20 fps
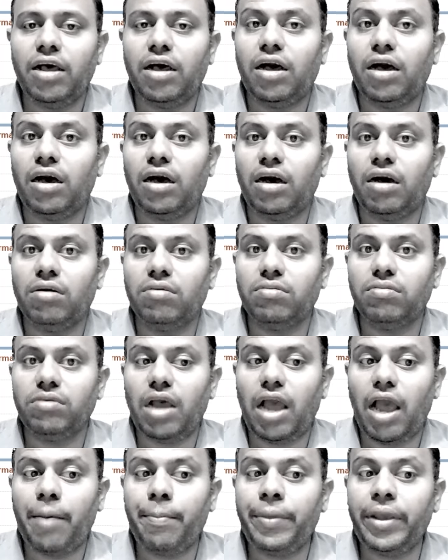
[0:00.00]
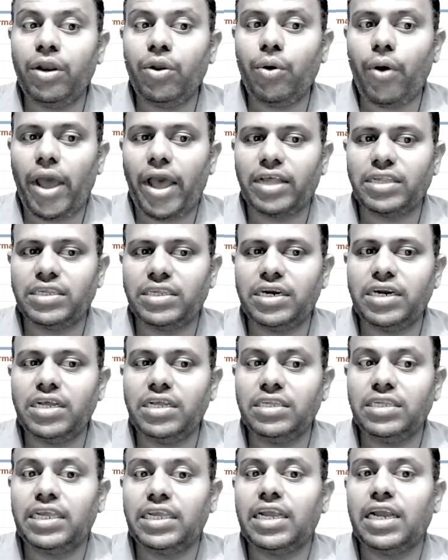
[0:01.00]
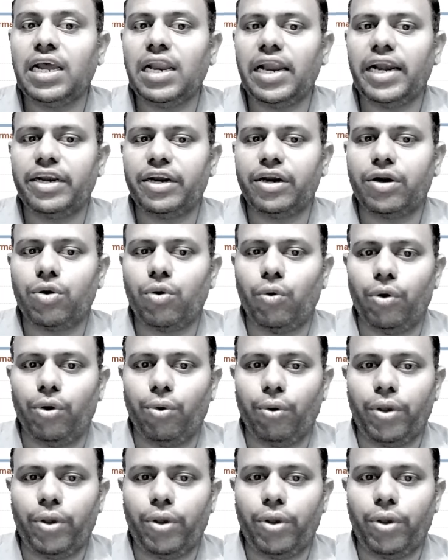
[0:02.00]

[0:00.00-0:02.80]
amino acid single letter code.